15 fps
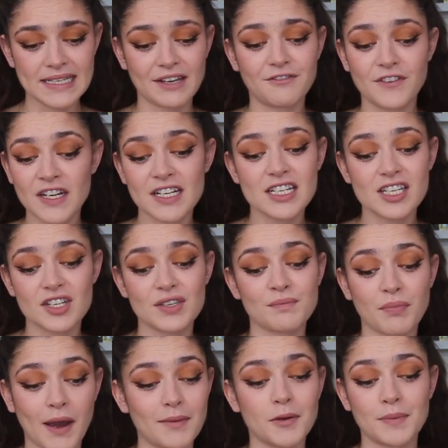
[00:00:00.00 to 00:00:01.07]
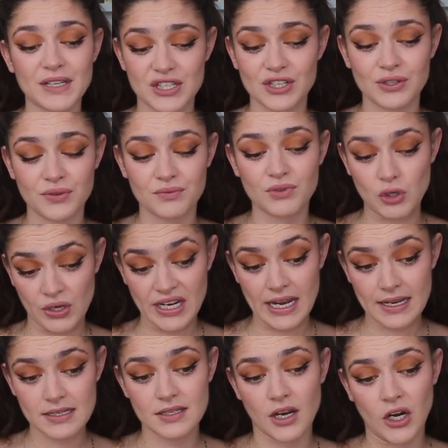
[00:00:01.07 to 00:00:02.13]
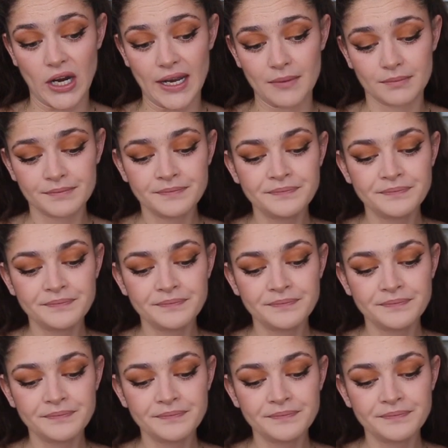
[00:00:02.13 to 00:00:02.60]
I finished this in probably two, three days, alright?